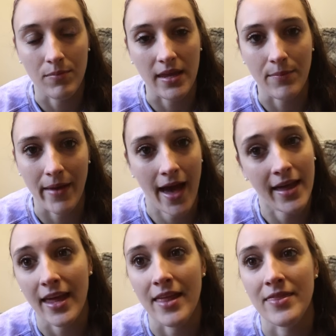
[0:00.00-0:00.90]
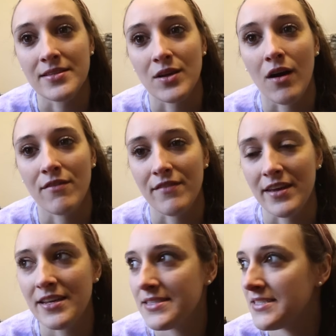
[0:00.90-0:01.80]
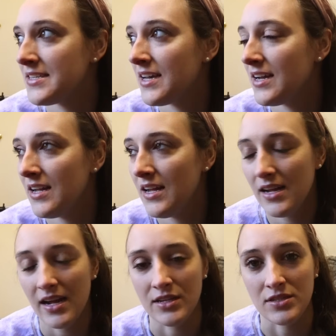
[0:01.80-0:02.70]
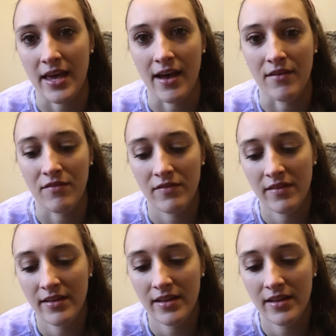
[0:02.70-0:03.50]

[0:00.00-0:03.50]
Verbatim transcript: Being back in this office, I just have